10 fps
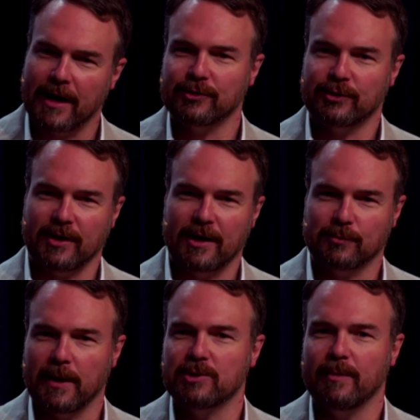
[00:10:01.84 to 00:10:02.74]

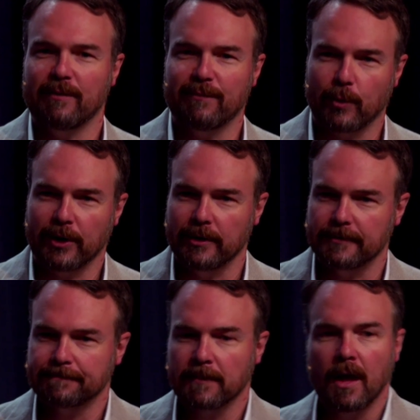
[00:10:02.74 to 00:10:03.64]
exercise regimen for you.
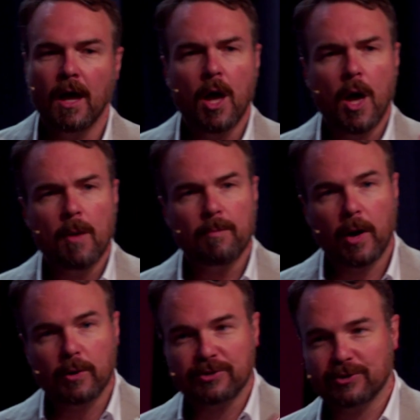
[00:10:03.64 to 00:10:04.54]

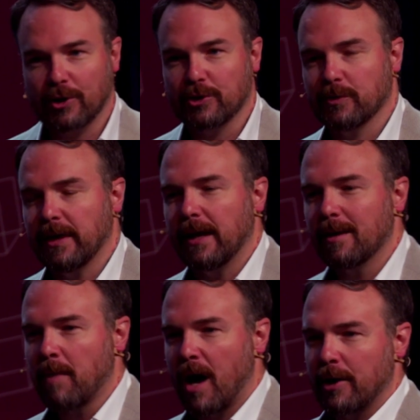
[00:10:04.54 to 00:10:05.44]
Post-surgery,
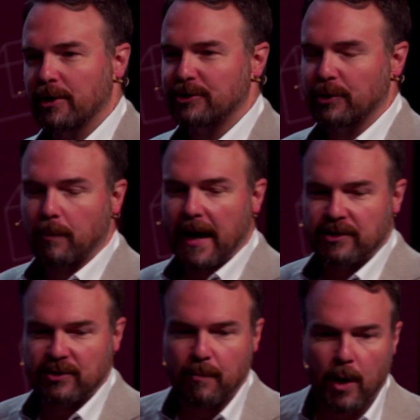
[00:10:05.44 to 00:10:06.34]
it monitors your
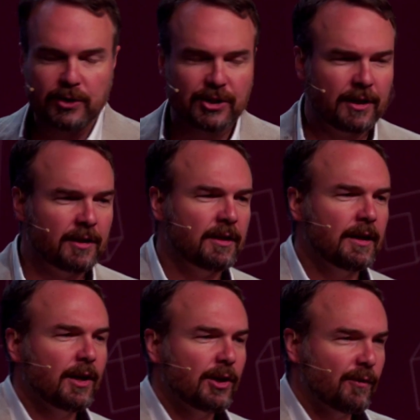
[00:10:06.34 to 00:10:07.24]
range of motion,
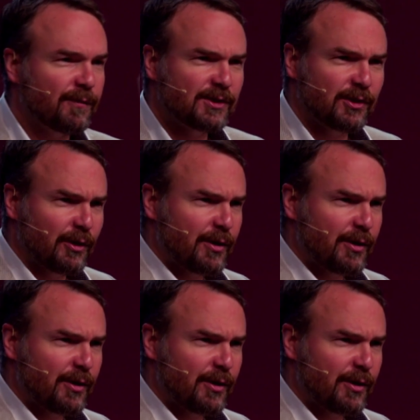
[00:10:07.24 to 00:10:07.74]
your physical